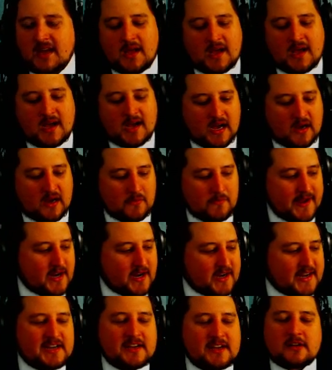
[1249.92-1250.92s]
uh, we
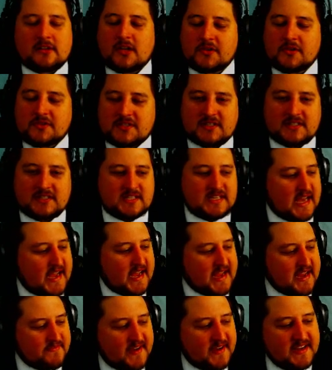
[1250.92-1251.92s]
are getting close to the
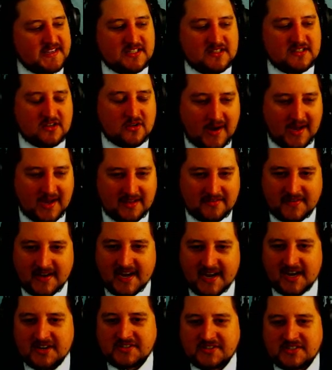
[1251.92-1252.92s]
TI invites and the
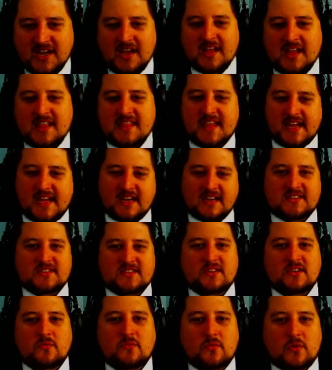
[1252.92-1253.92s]
qualifiers. Things
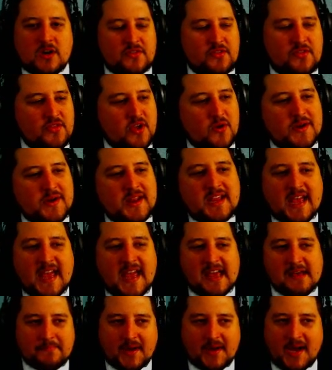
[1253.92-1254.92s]
that are worth noting
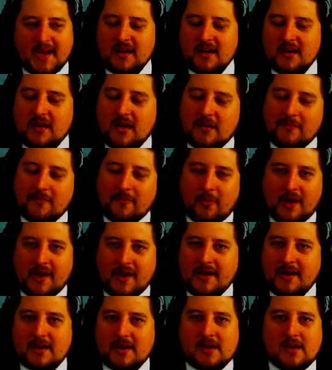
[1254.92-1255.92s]
Empire
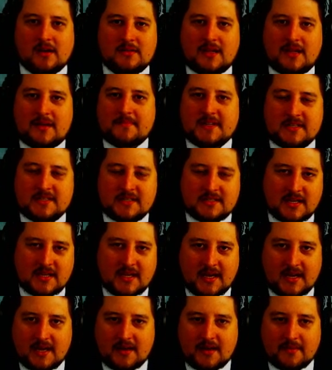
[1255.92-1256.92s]
won Columbus,
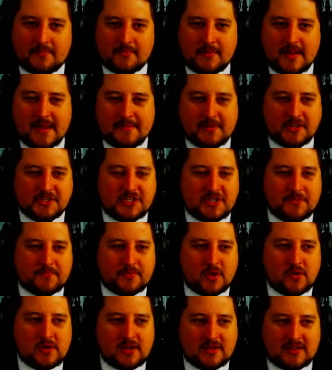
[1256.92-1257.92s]
uh, MLG
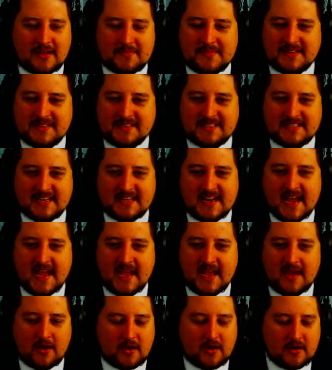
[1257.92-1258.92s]
Pro Columbus
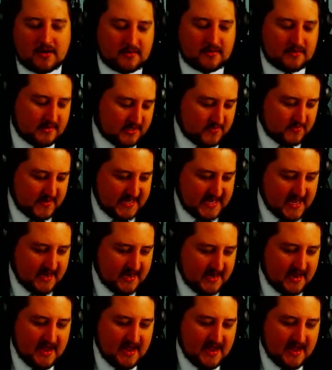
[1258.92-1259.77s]
today or this weekend.